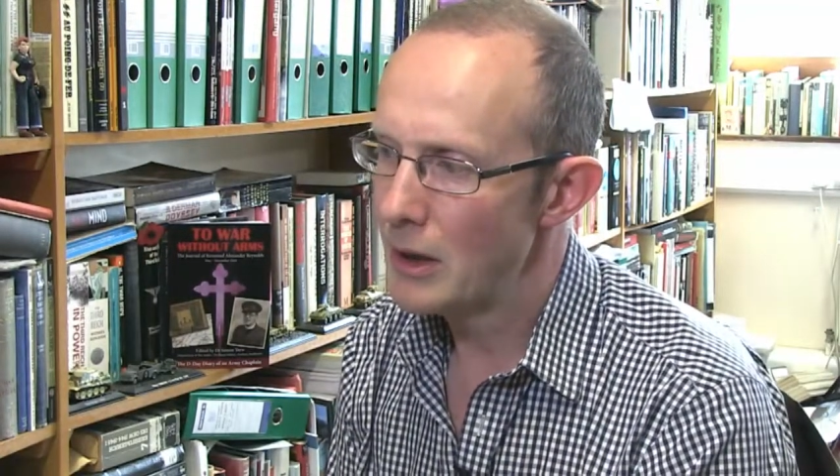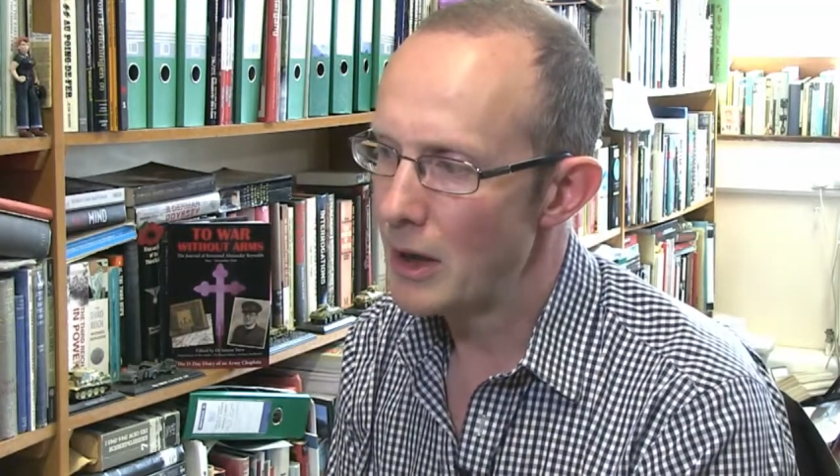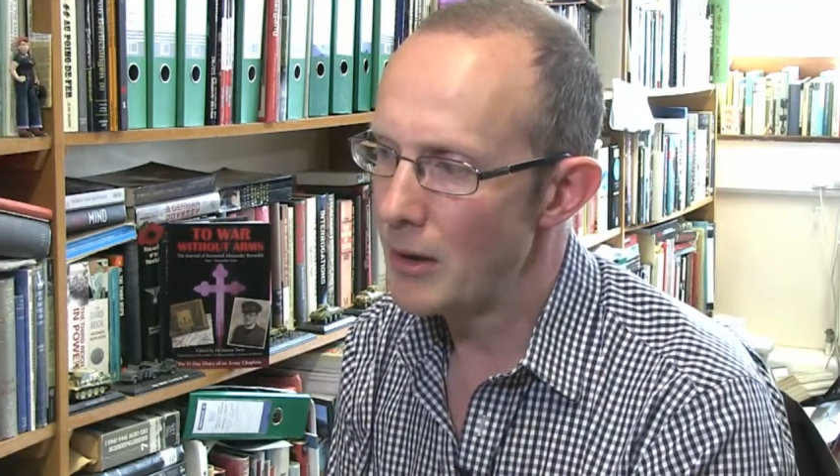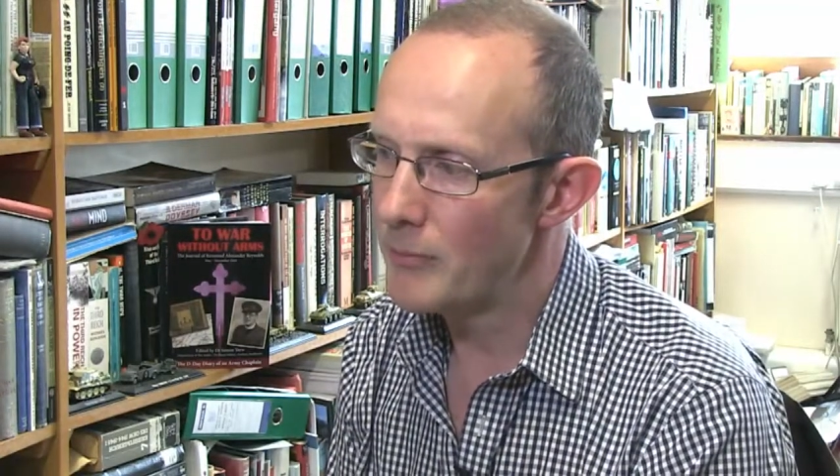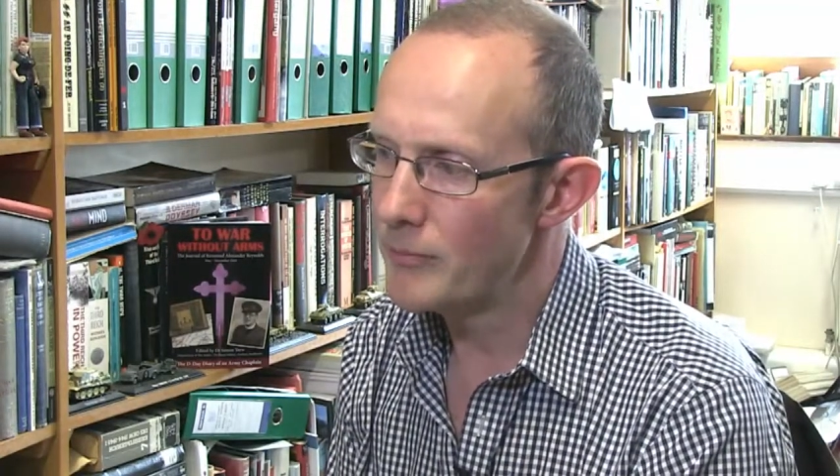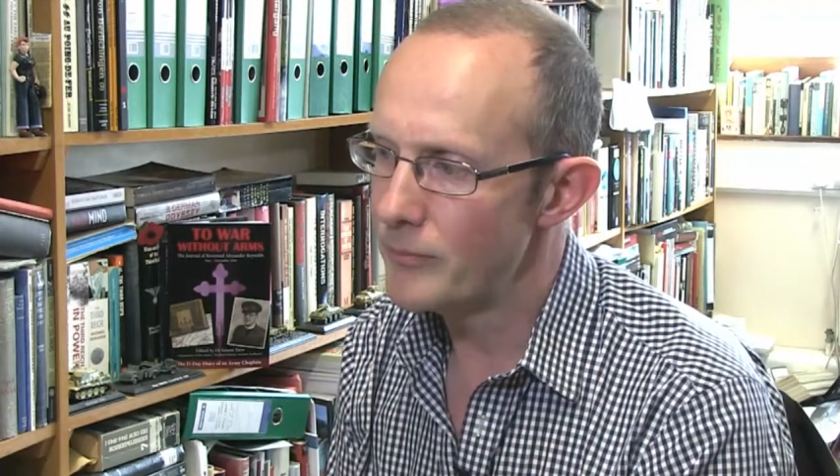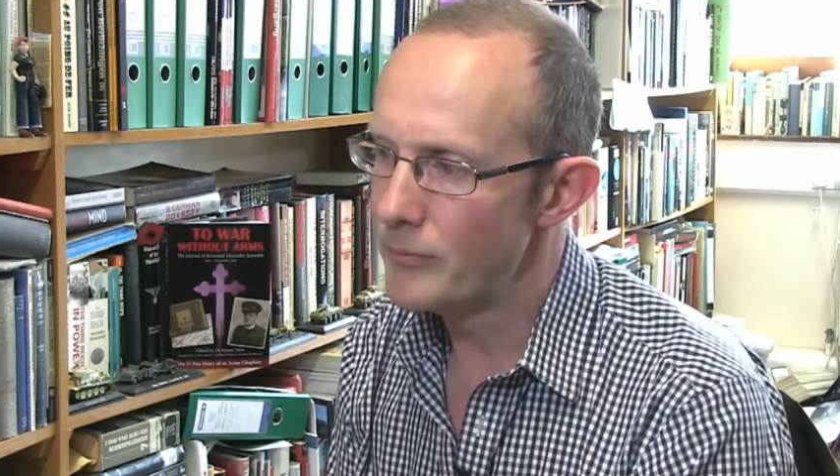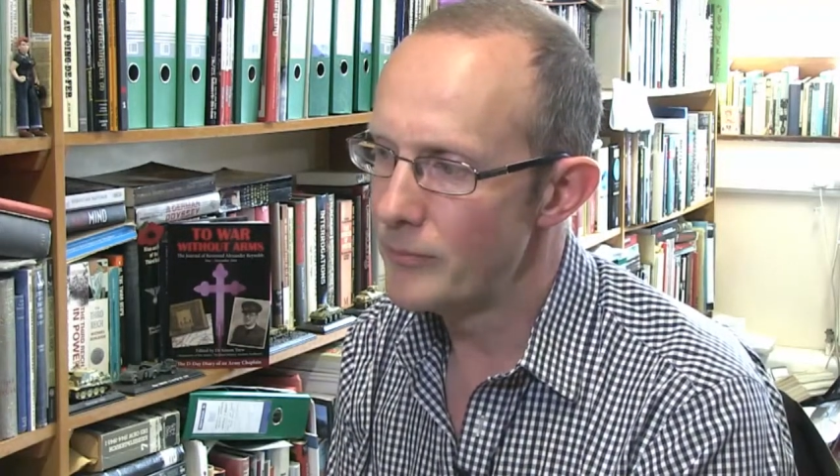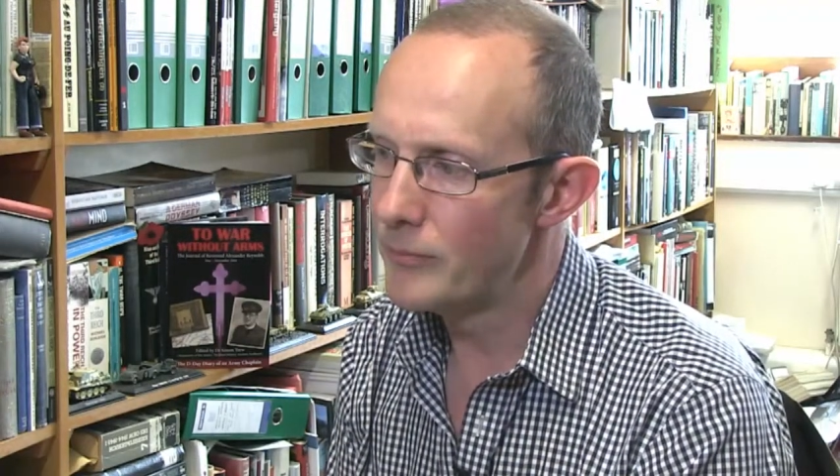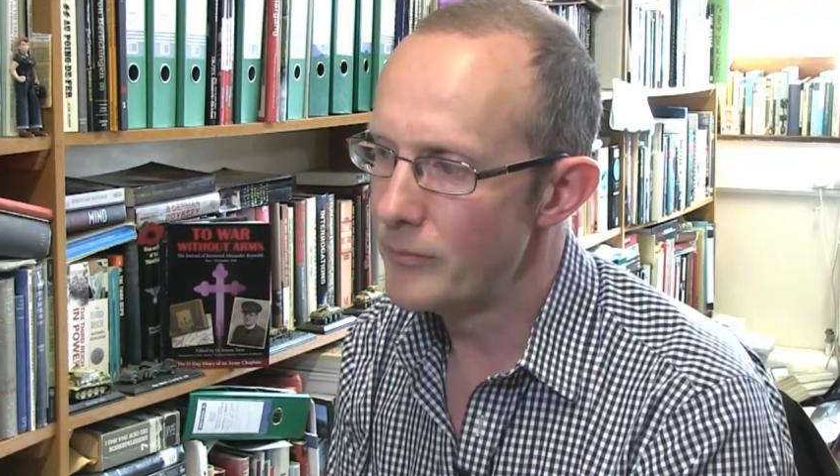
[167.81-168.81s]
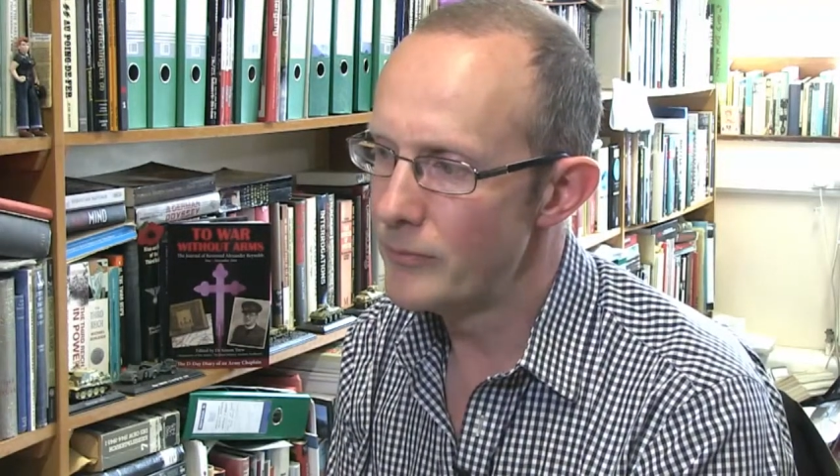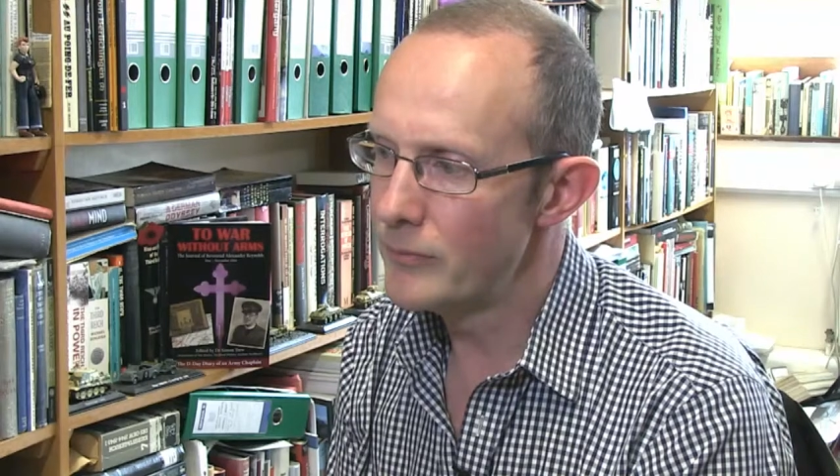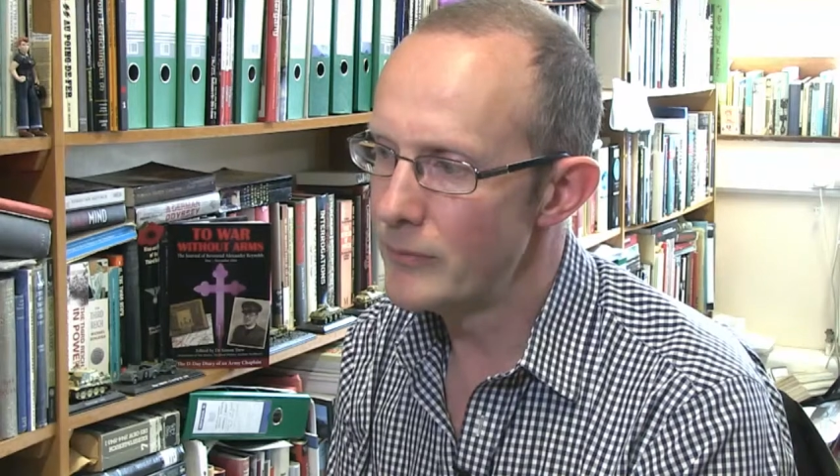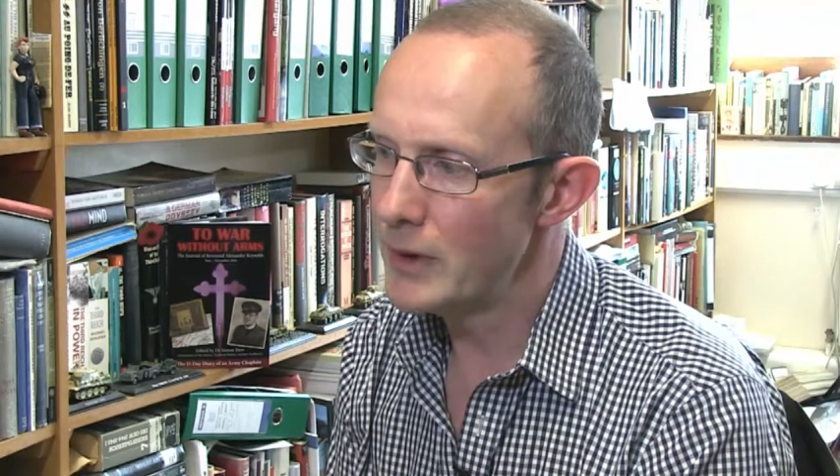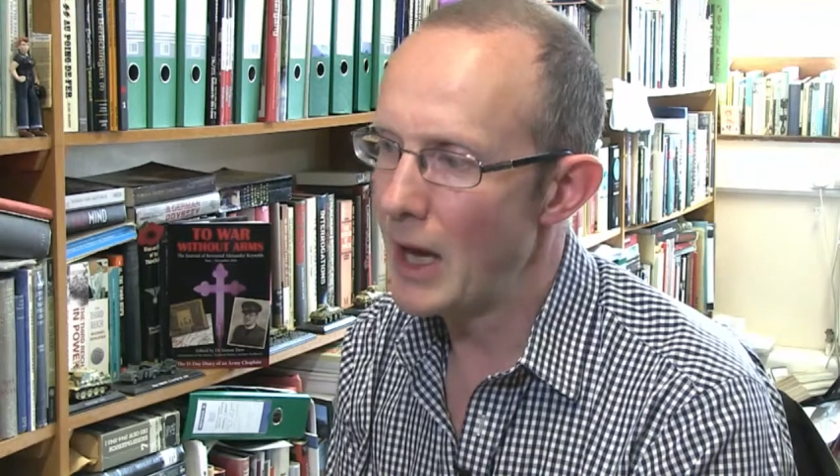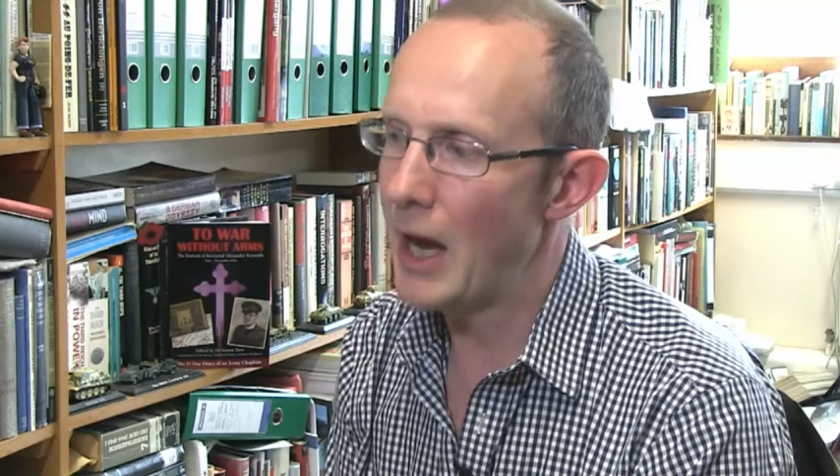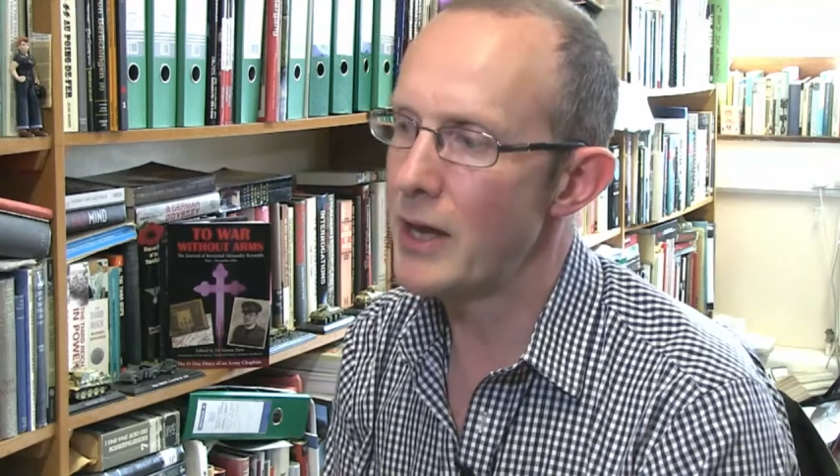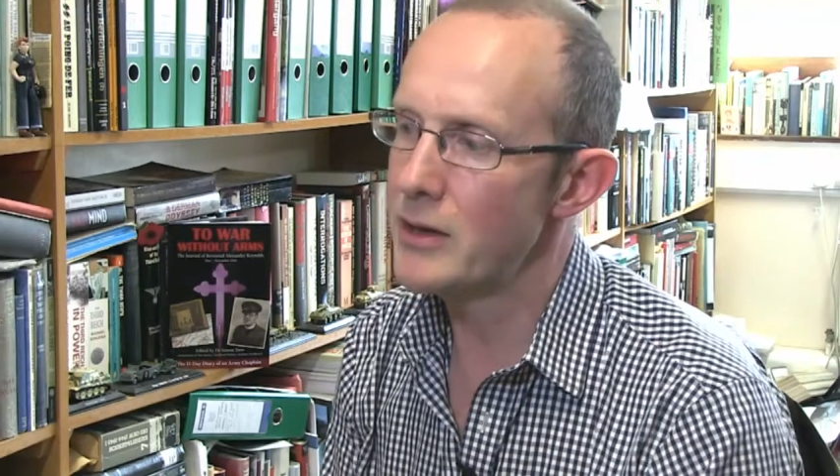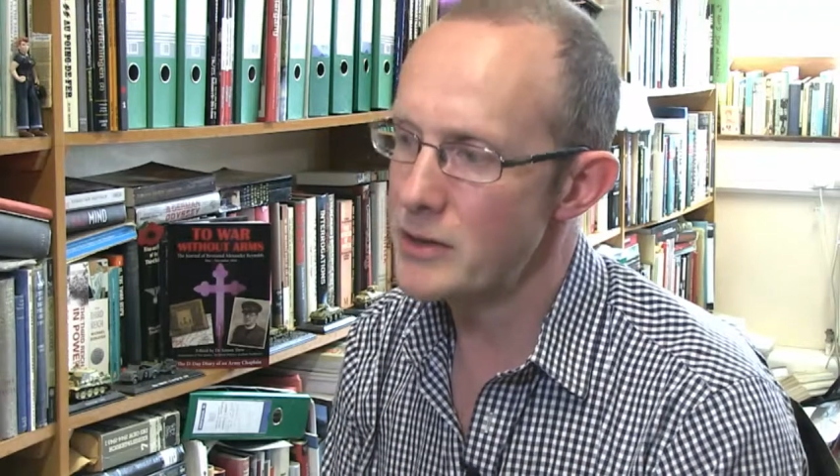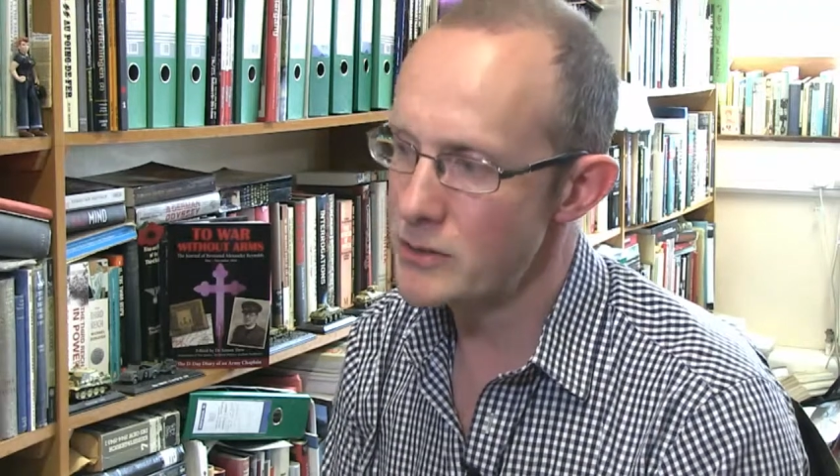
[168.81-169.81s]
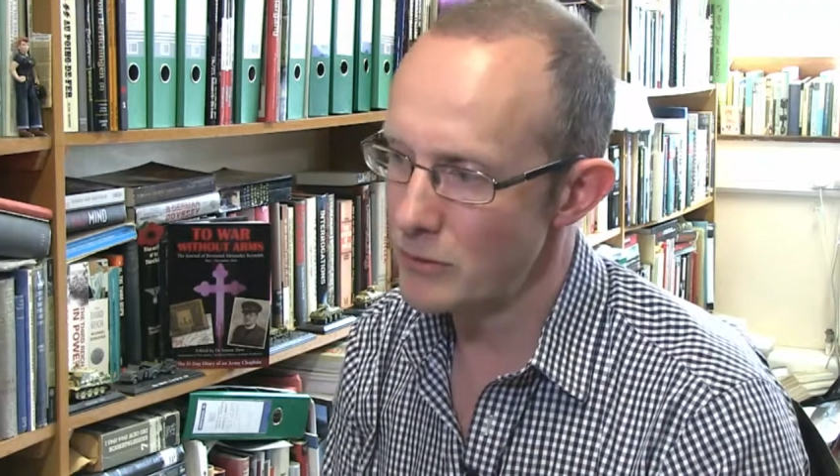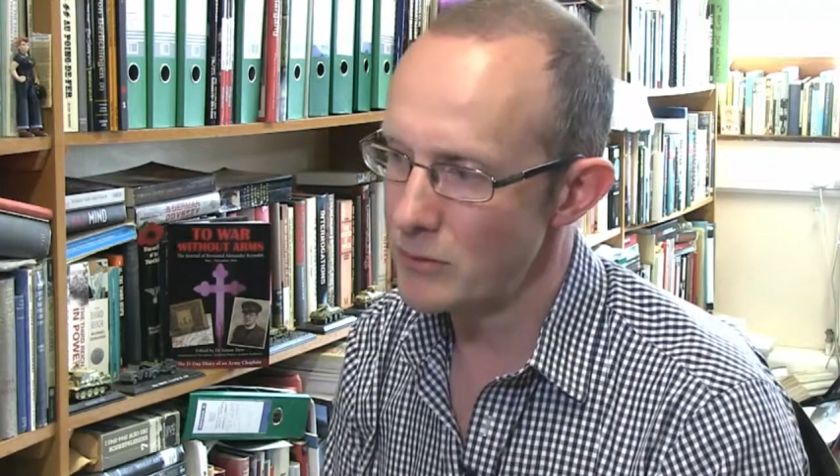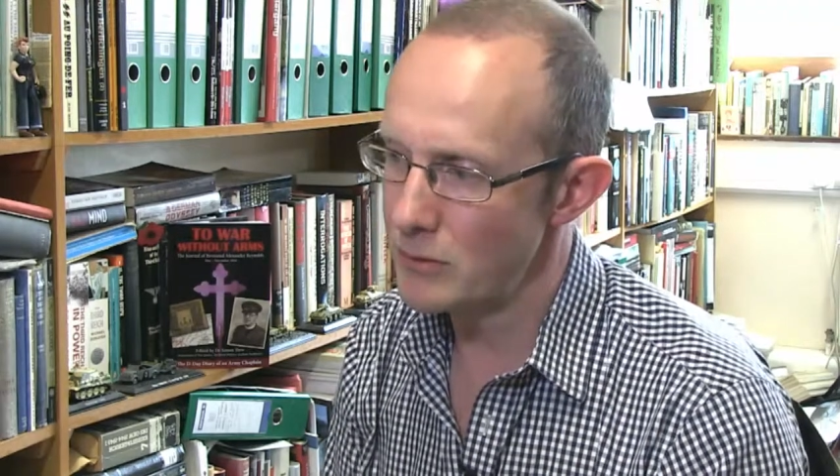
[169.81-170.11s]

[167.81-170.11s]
And